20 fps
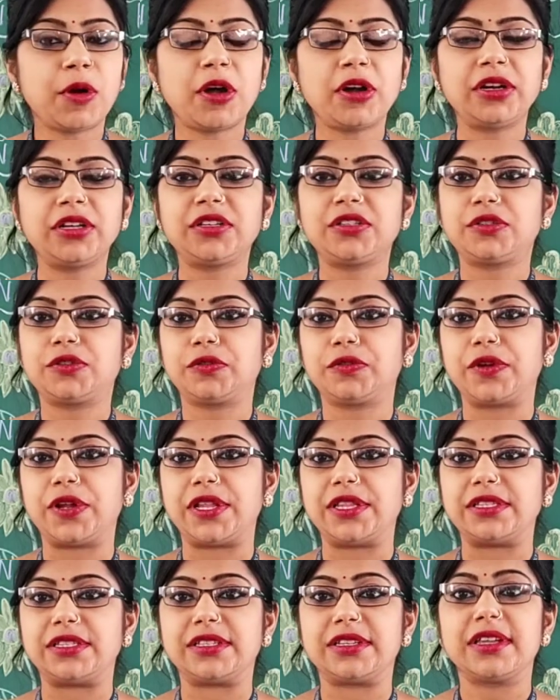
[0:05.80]
morning
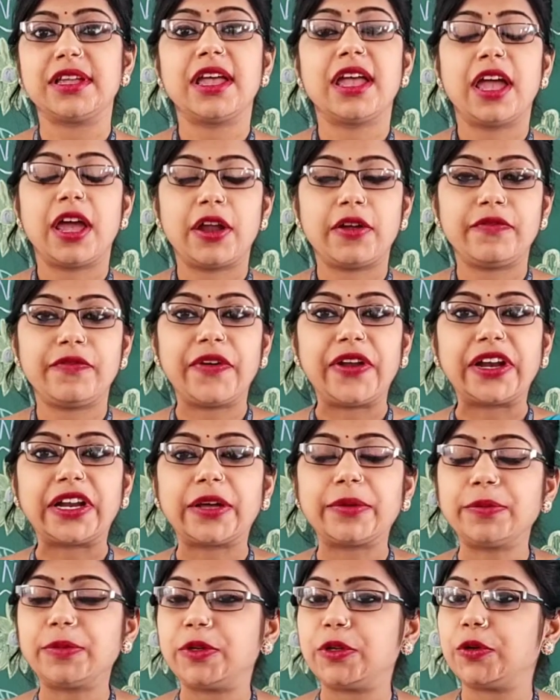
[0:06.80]
students and
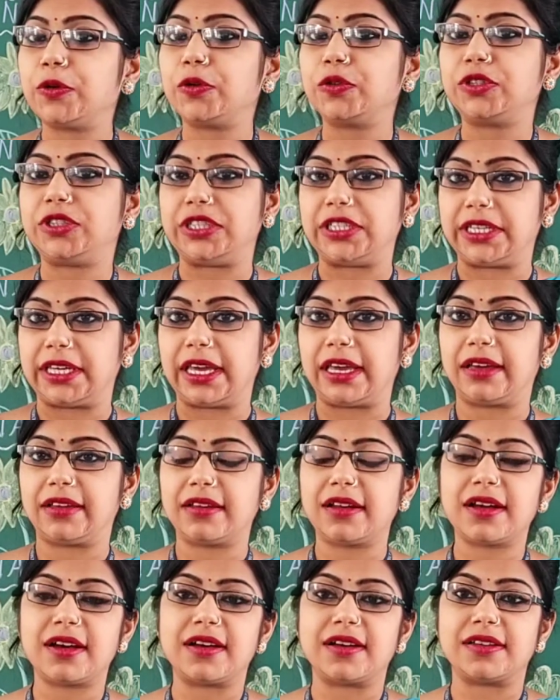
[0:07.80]
welcome to your GK
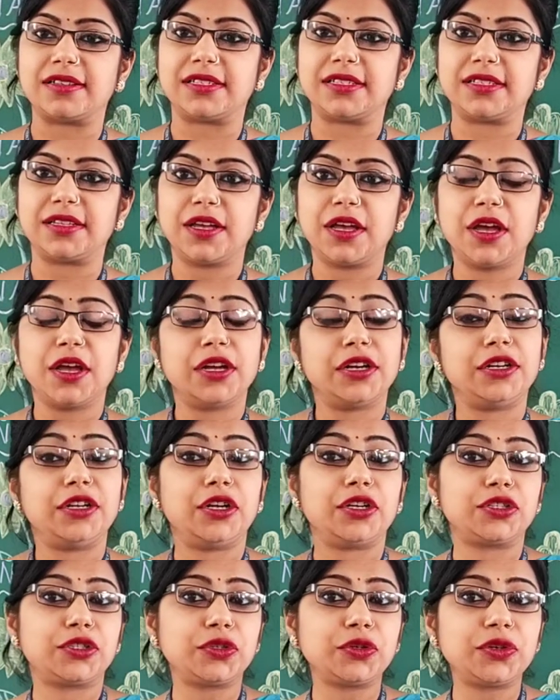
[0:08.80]
class.
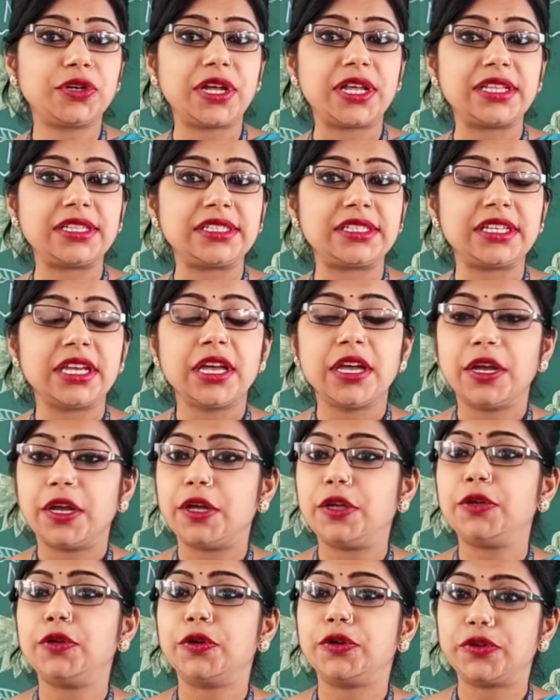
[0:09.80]
Dear students,
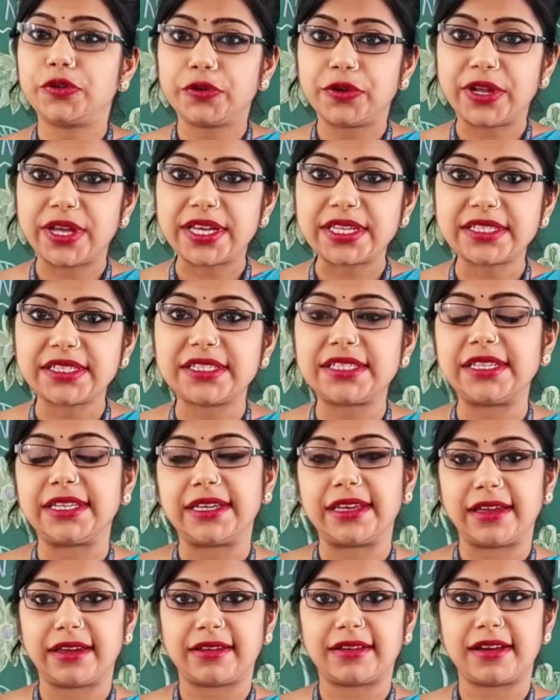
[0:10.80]
in your today's
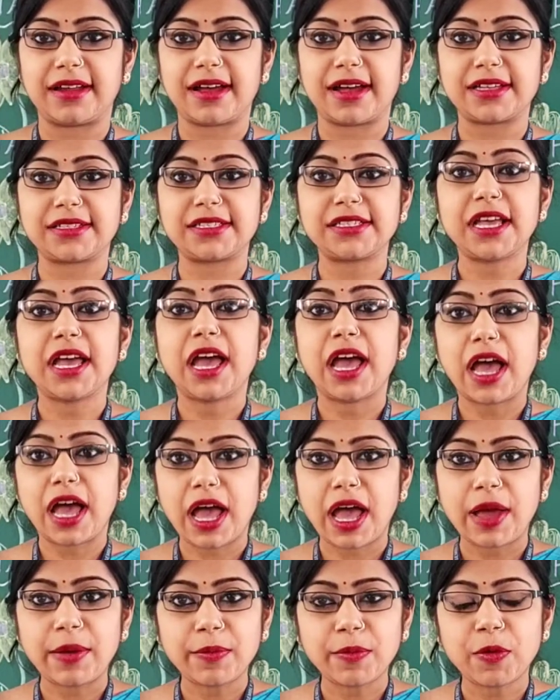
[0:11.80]
GK class,
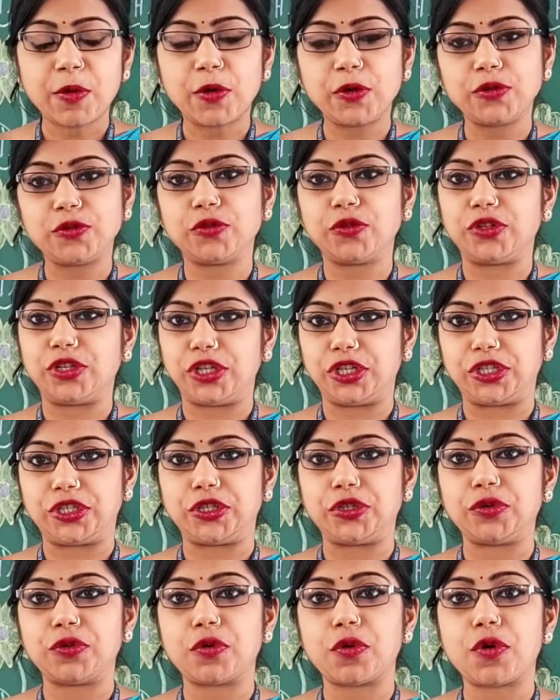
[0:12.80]
I am going to
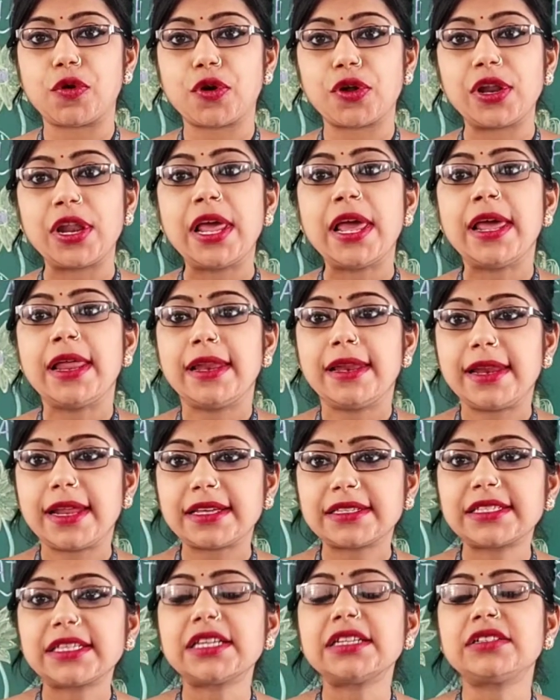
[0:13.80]
teach you all
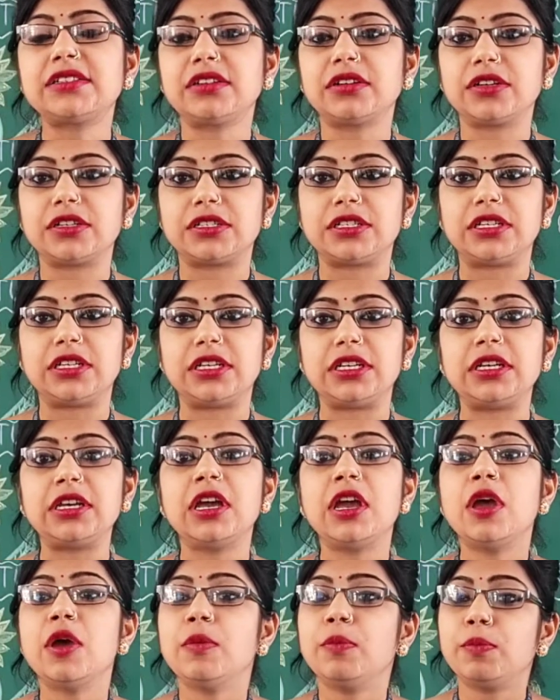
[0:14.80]
lesson
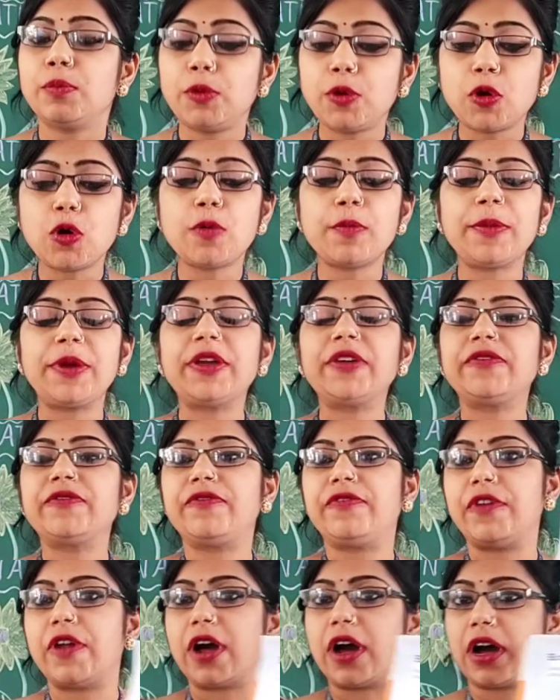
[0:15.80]
30 blooming
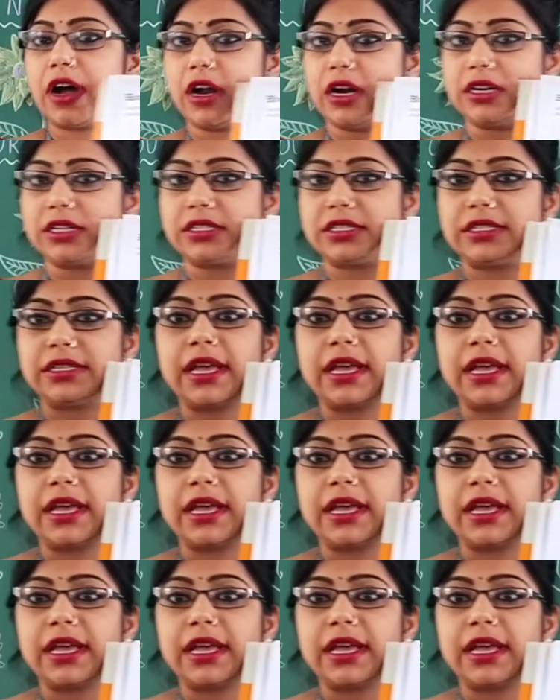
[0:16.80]
flowers